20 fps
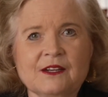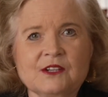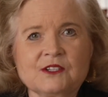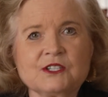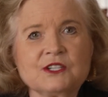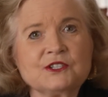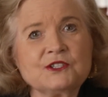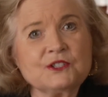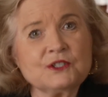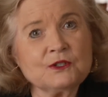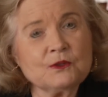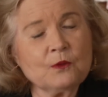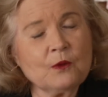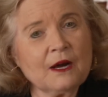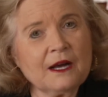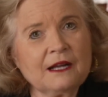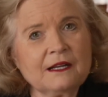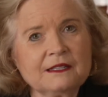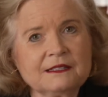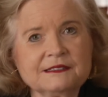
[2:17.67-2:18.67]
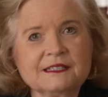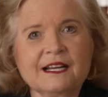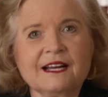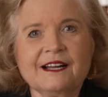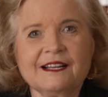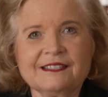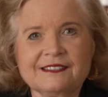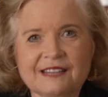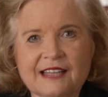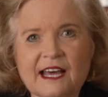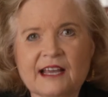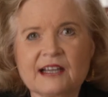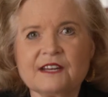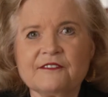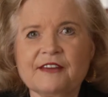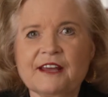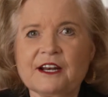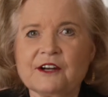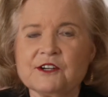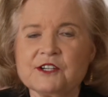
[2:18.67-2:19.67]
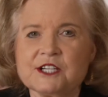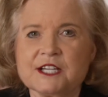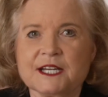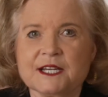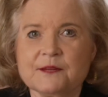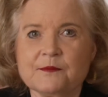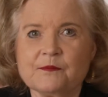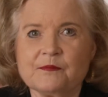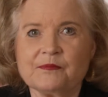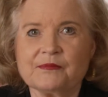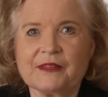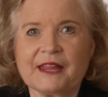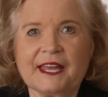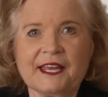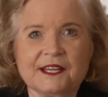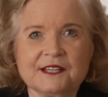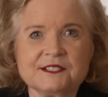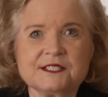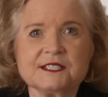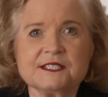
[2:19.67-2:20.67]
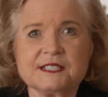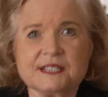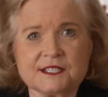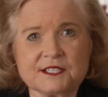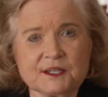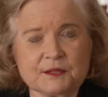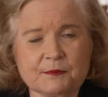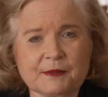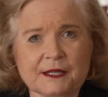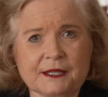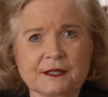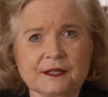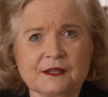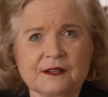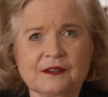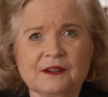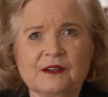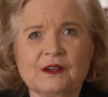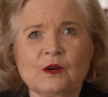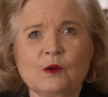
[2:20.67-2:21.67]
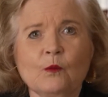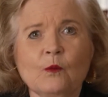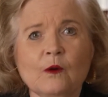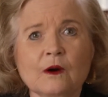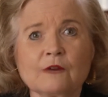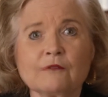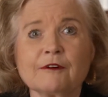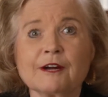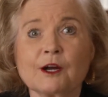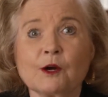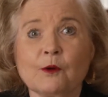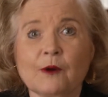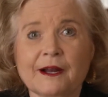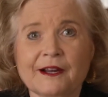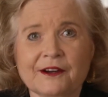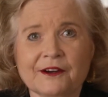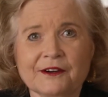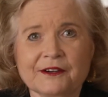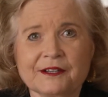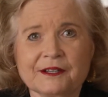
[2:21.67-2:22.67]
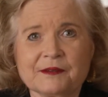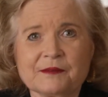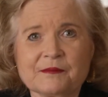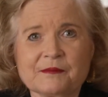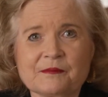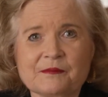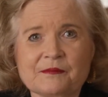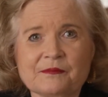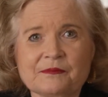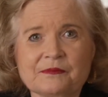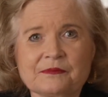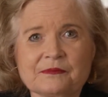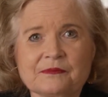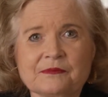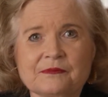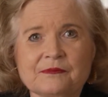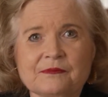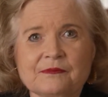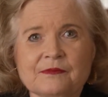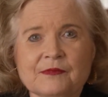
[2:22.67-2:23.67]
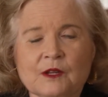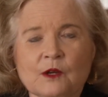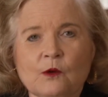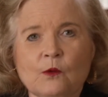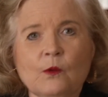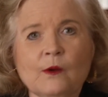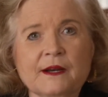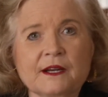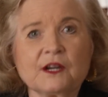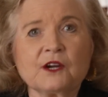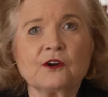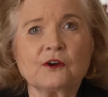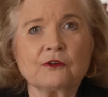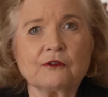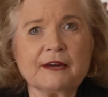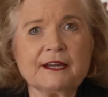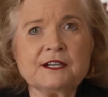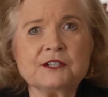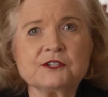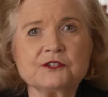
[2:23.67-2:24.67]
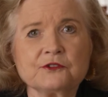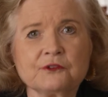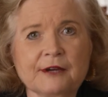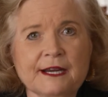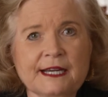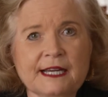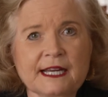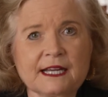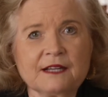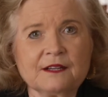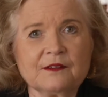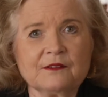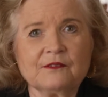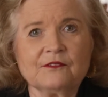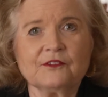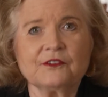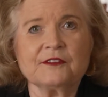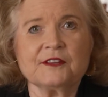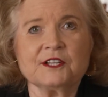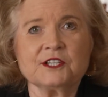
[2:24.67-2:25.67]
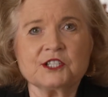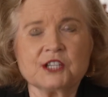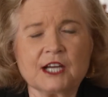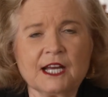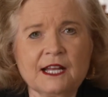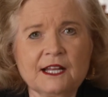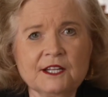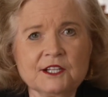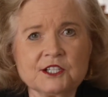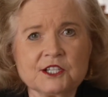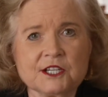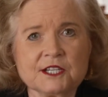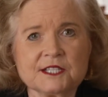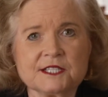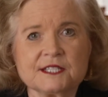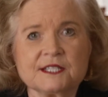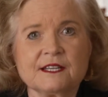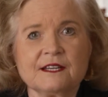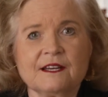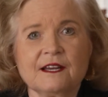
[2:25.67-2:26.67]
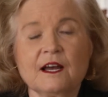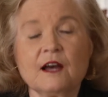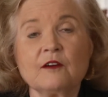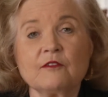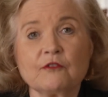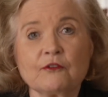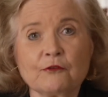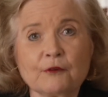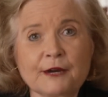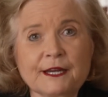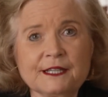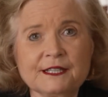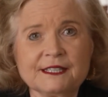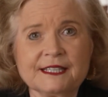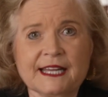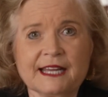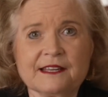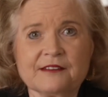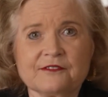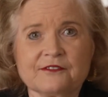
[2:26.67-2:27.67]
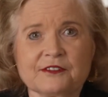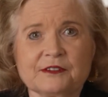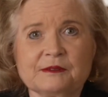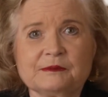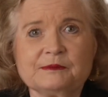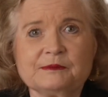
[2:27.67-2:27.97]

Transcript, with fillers: To do well, a lot of energy and discipline were required. What a great training for the challenges of real life.